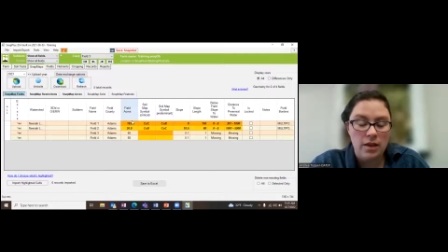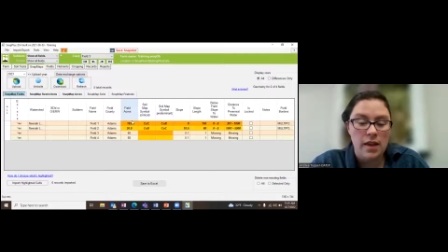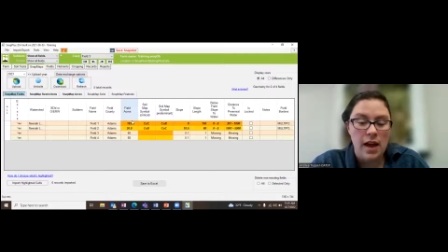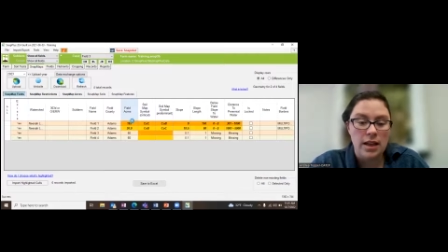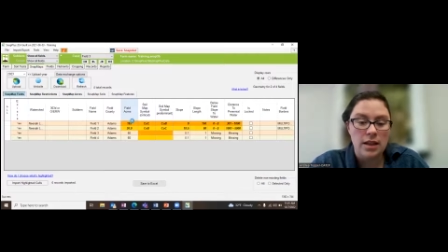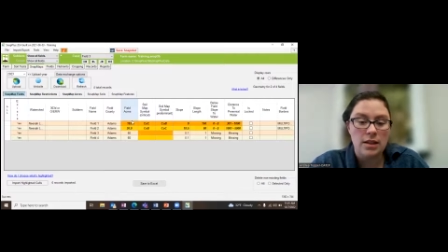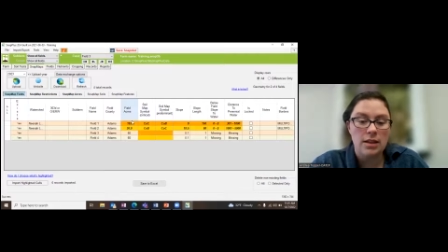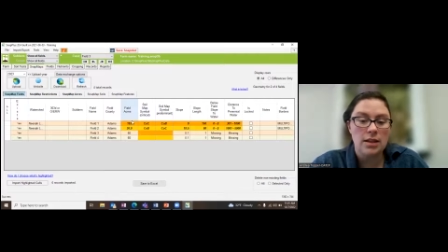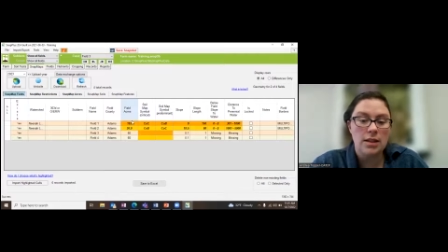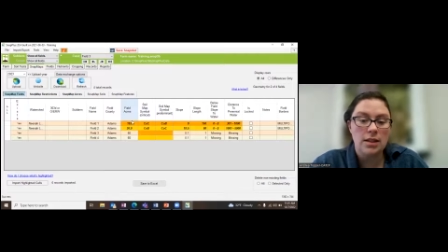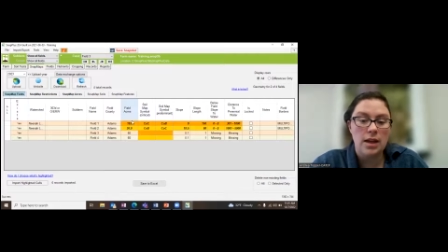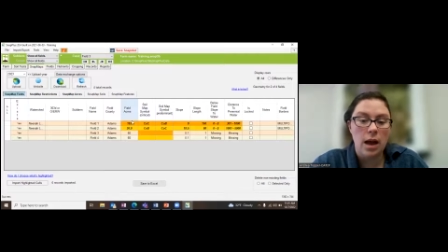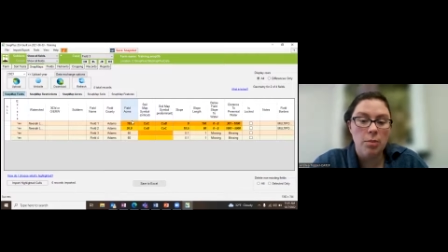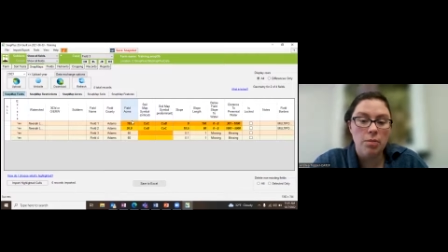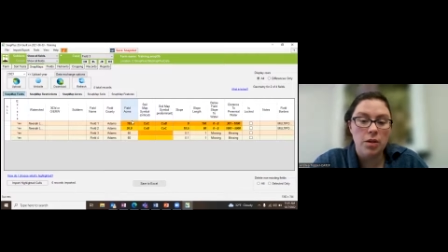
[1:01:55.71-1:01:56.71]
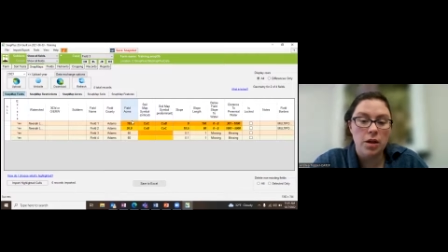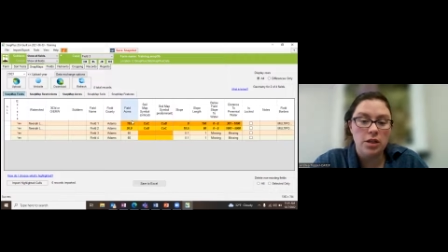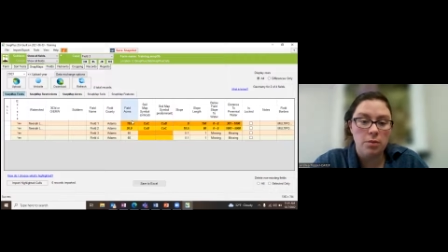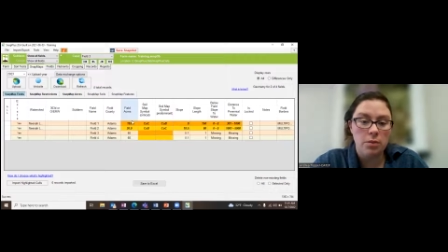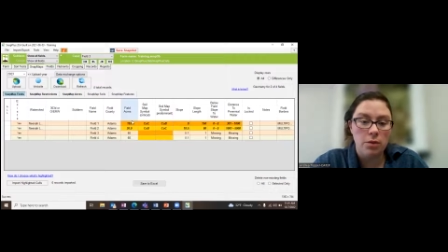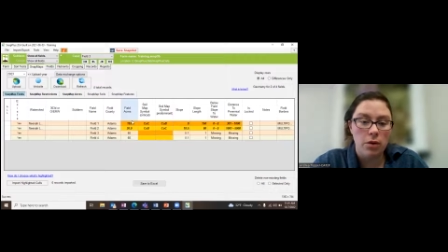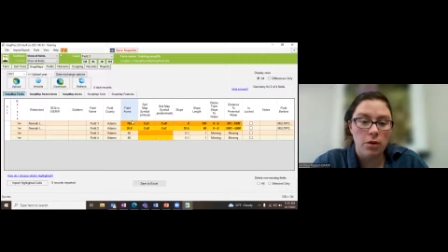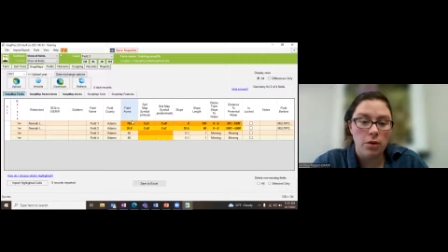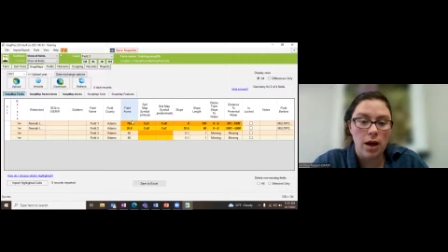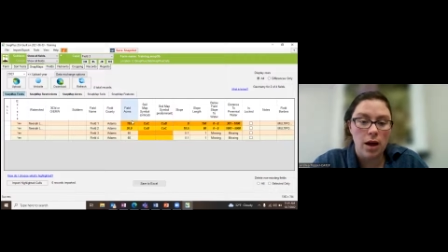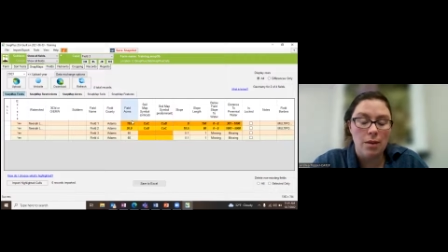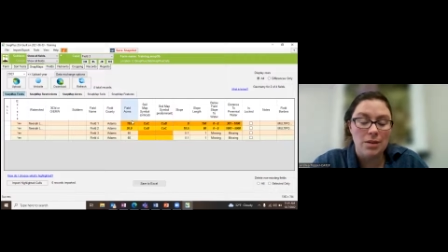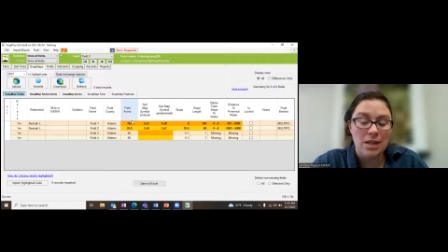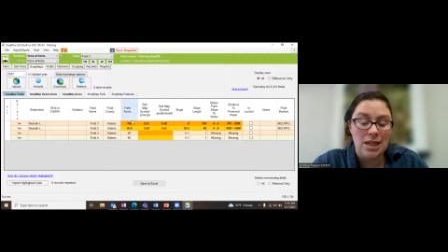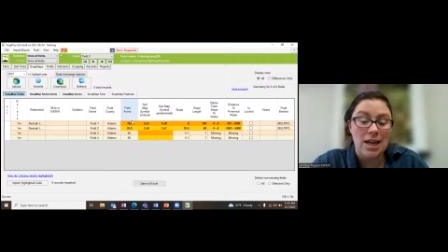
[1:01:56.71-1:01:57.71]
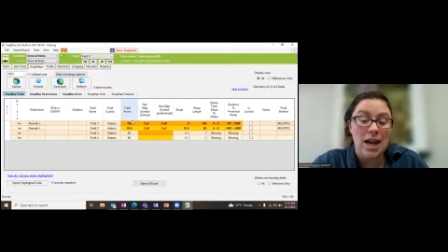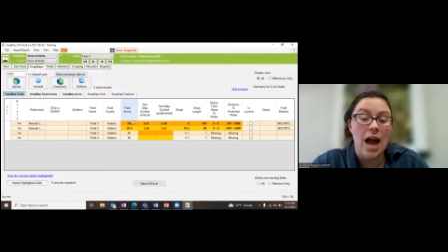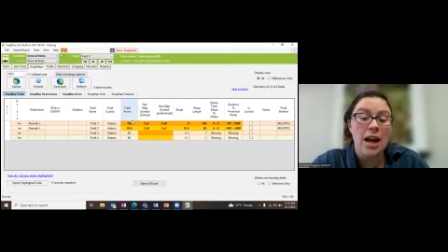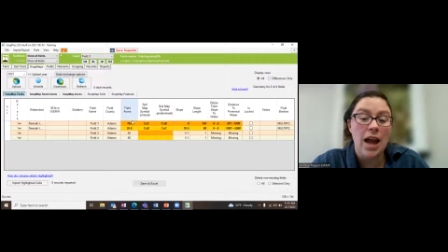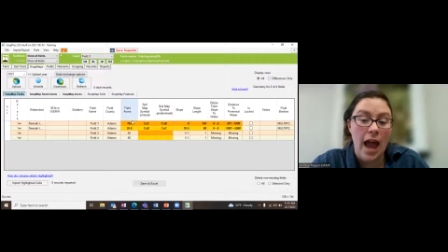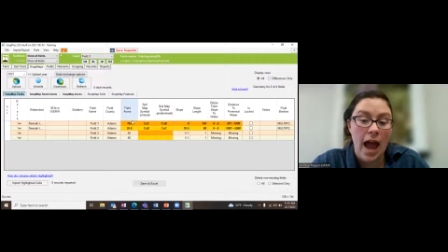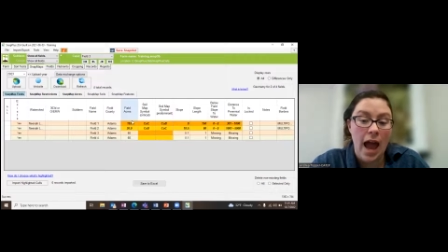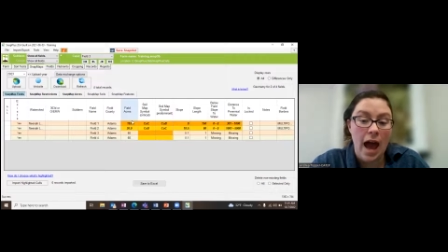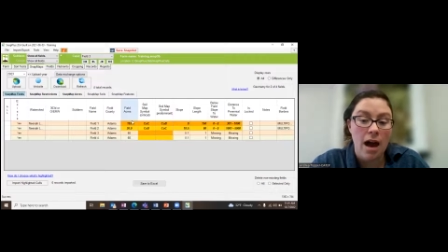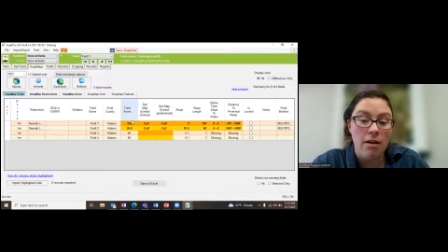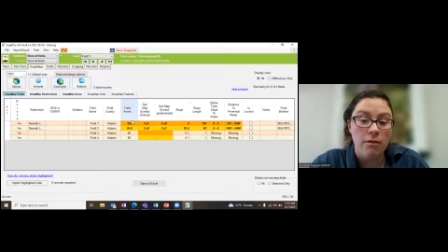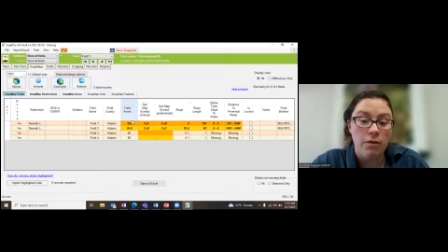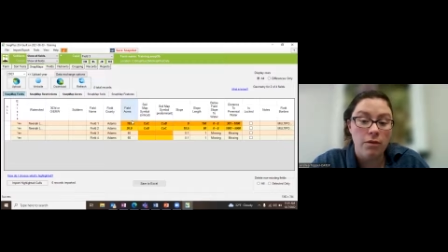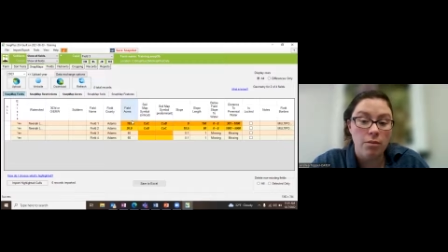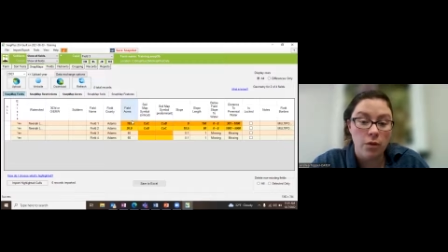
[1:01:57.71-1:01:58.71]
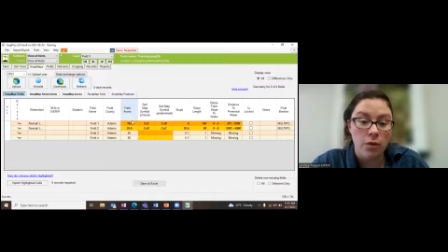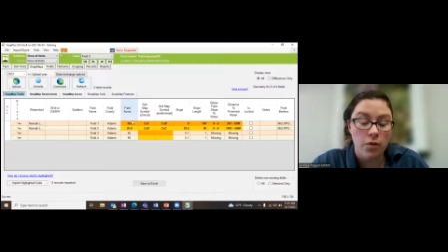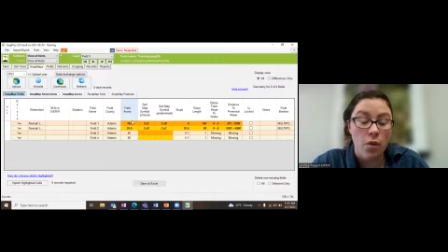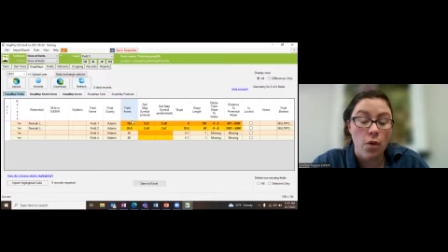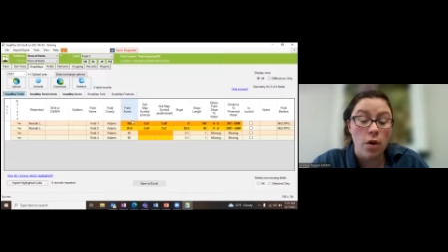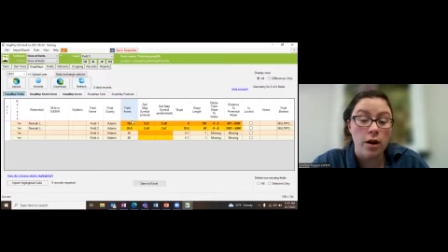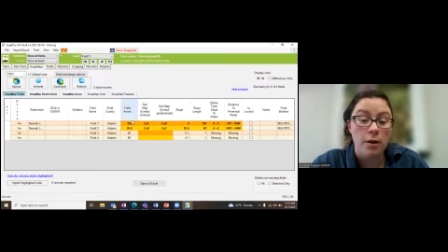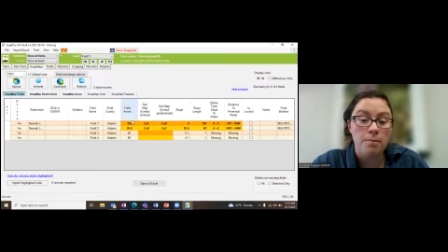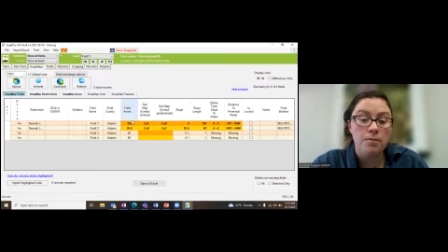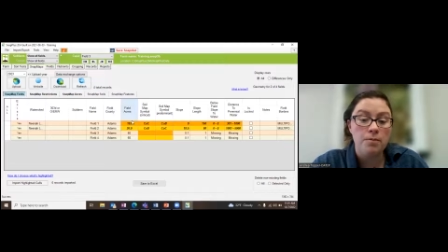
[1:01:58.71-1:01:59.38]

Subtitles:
that the SnapPlus program did not have before.